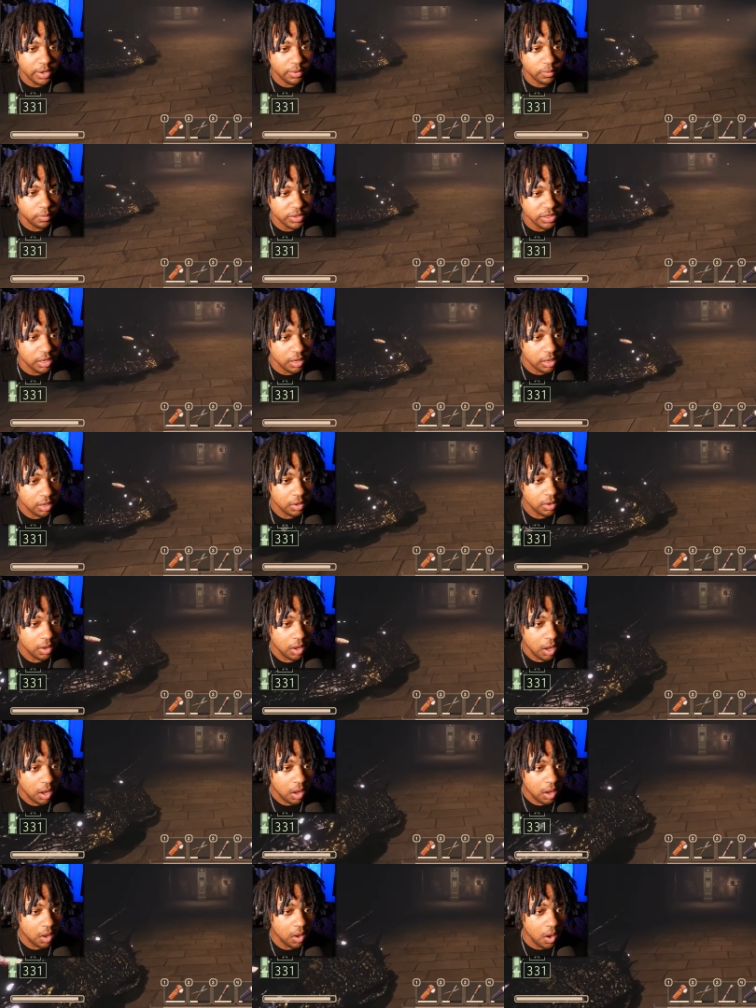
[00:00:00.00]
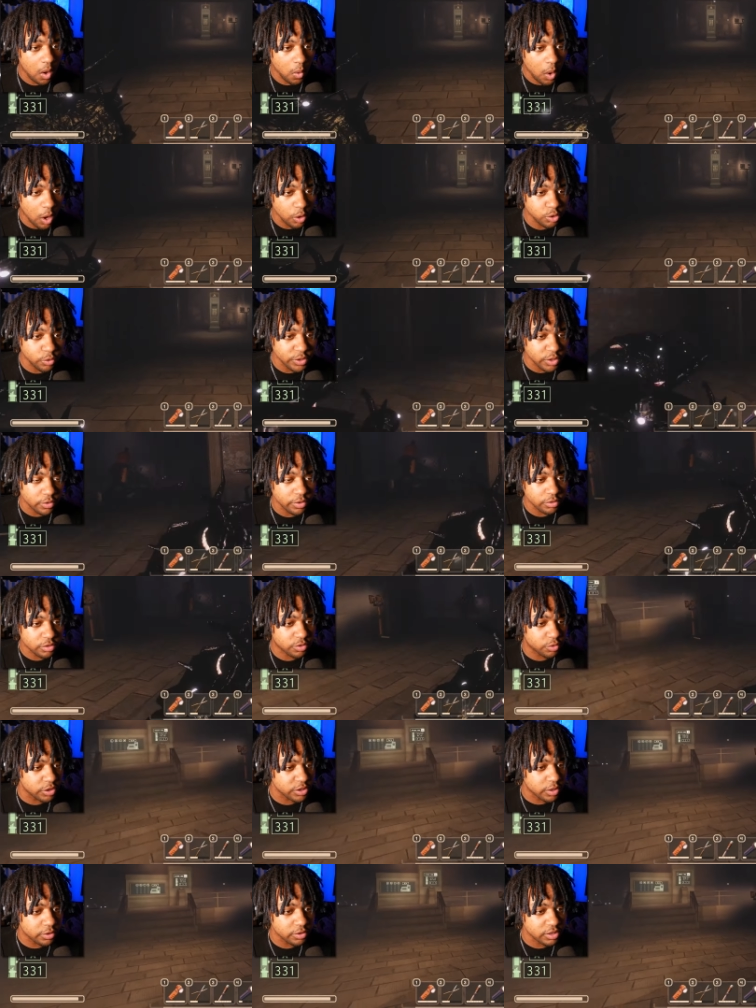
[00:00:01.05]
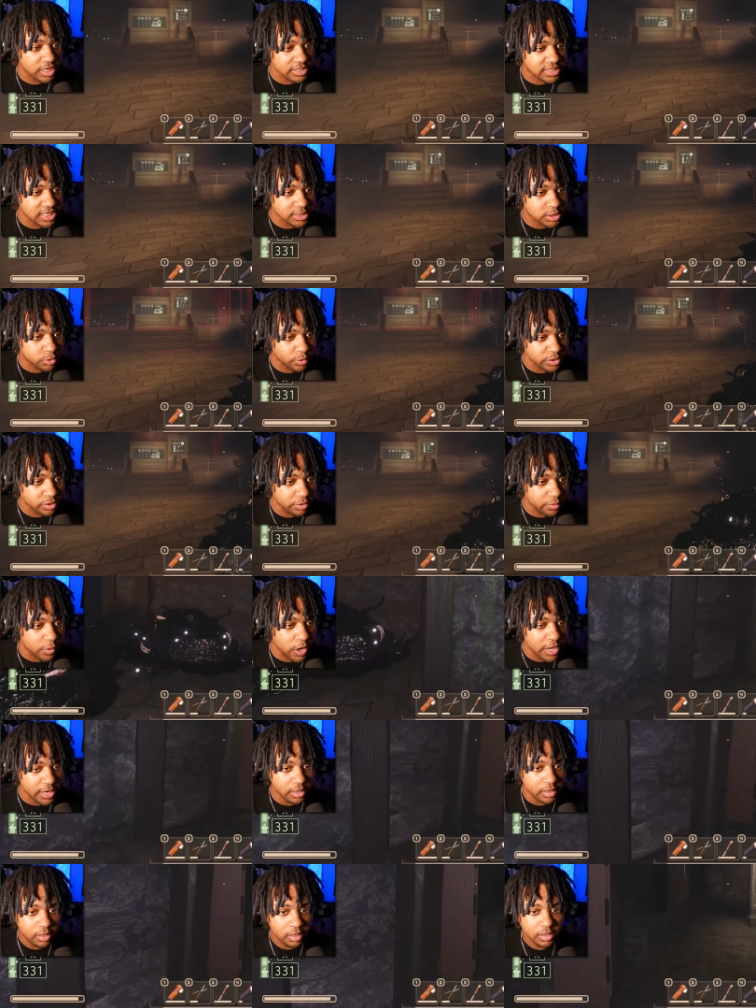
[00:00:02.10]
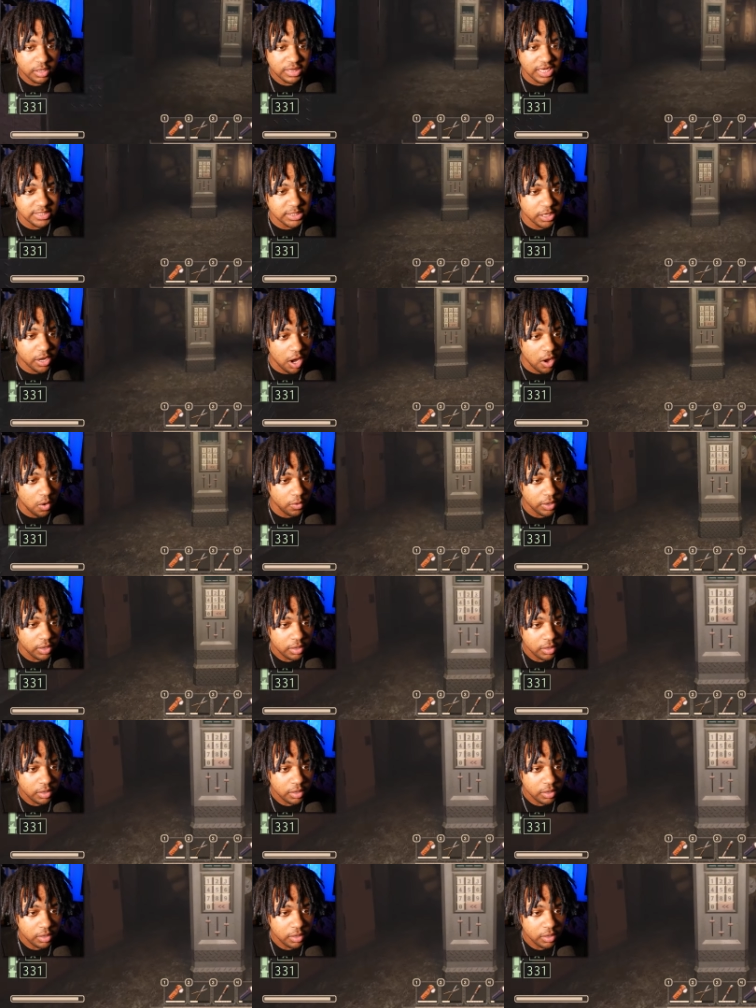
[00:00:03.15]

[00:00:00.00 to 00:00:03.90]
What the? Oh, oh, three three three three! It says three three one? That's the code?